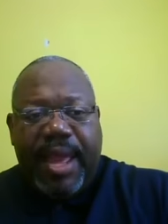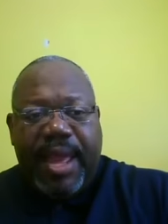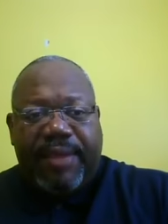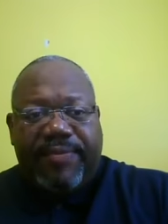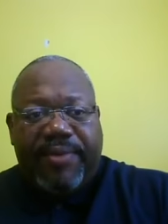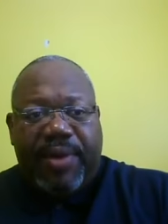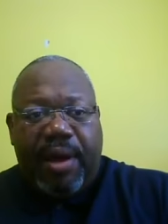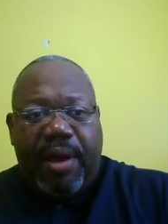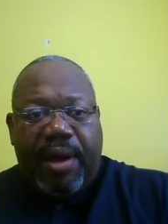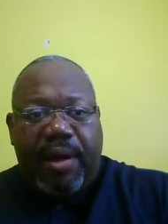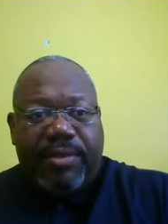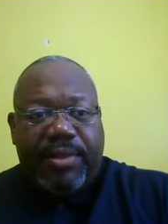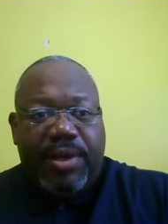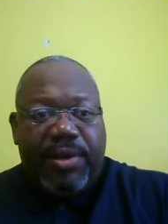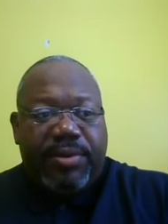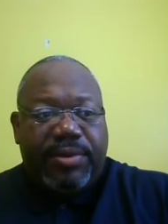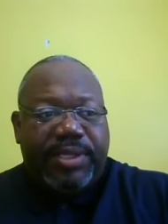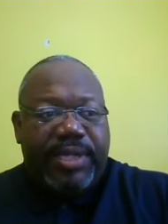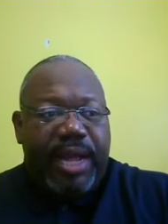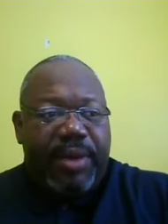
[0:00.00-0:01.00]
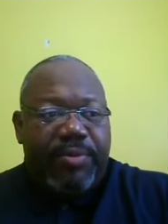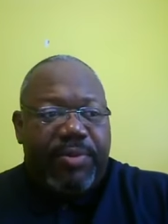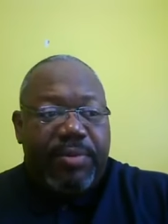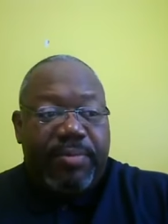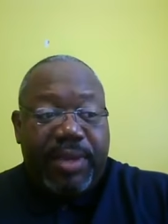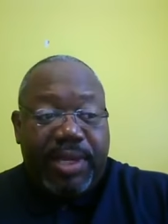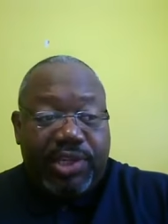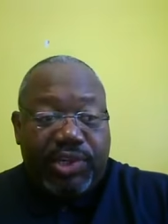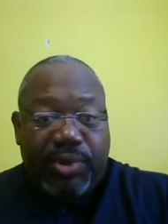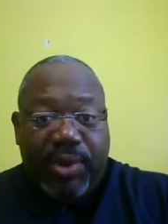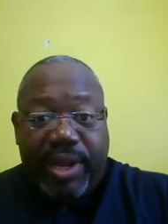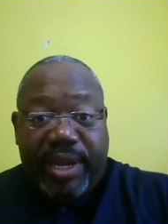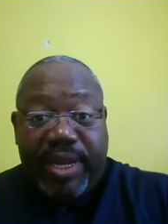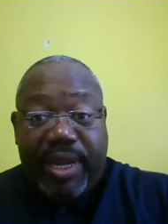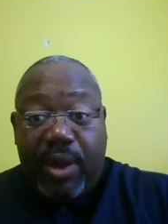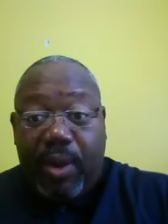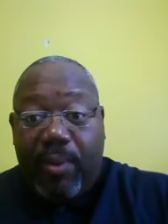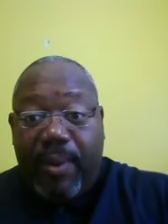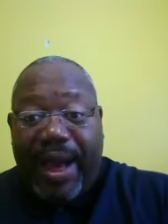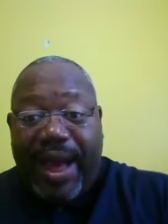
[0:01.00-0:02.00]
And for all those that will be
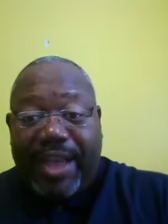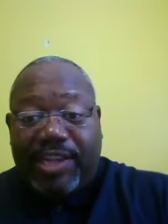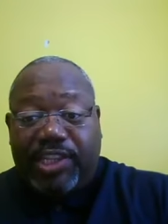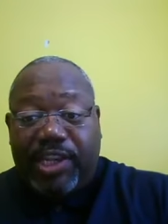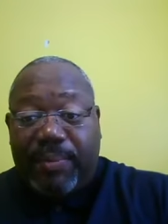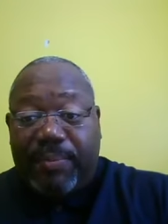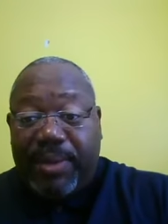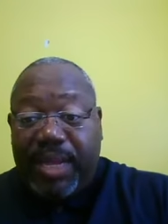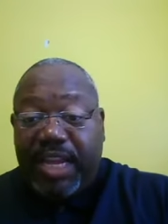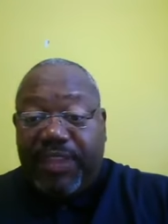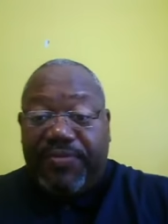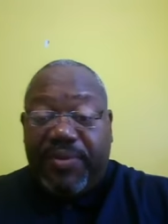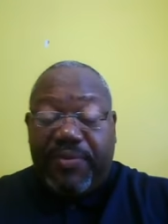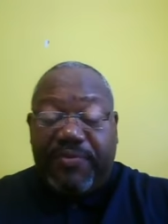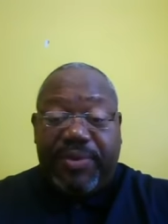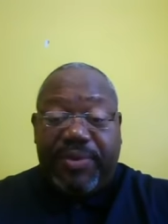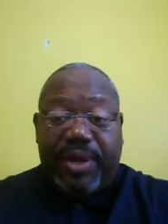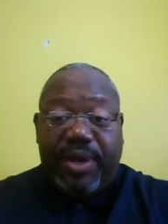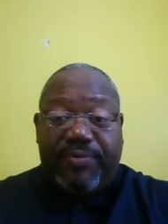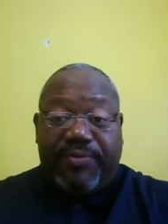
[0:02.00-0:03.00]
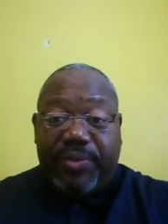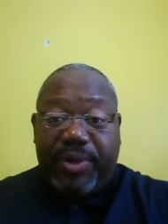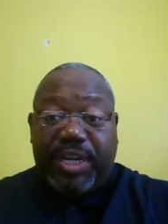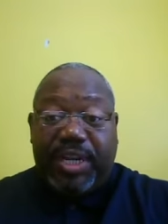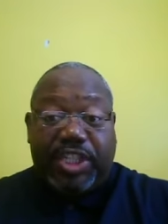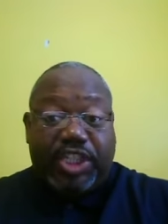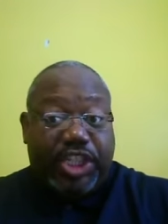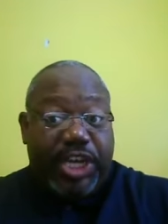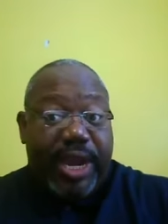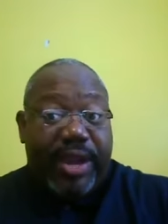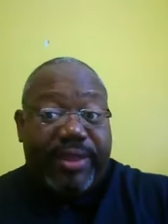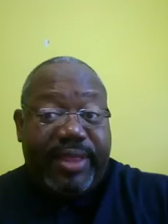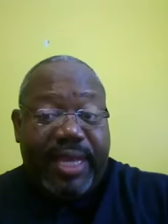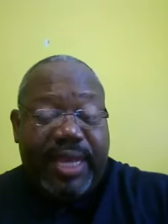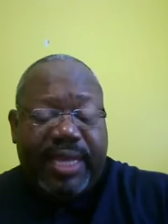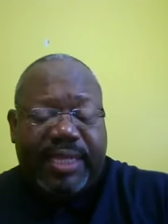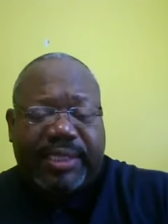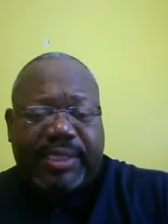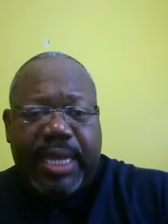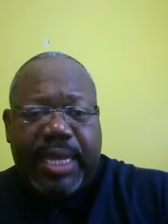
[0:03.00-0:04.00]
joining or watching, please feel free to share
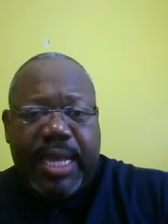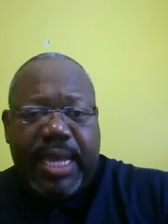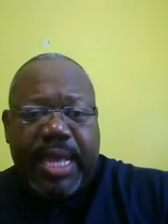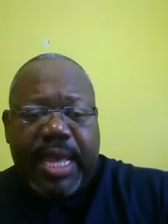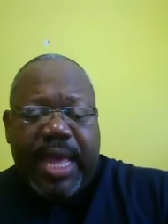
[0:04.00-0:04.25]
this.